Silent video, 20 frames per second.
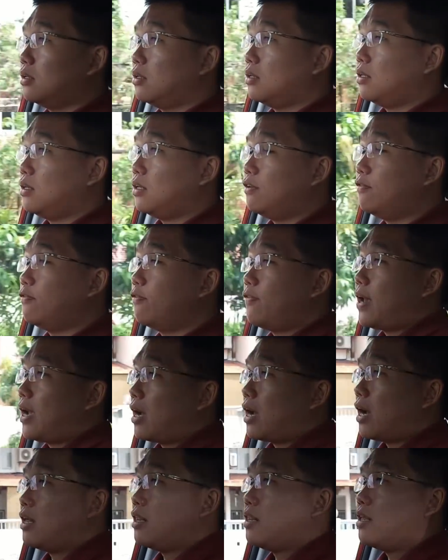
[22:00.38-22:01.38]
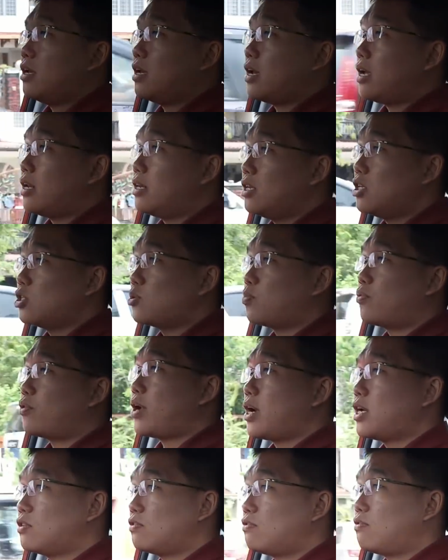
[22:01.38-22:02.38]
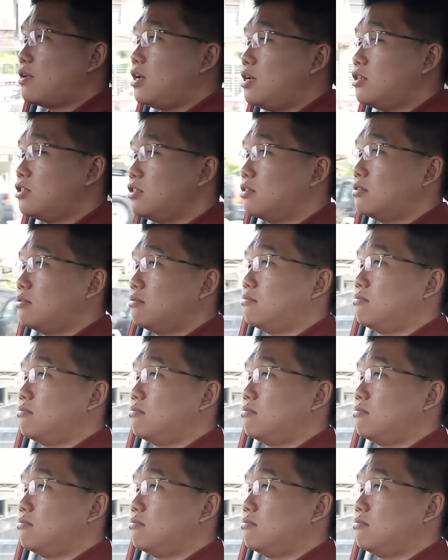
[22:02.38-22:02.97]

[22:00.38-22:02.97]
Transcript: in fact, I think at this price range,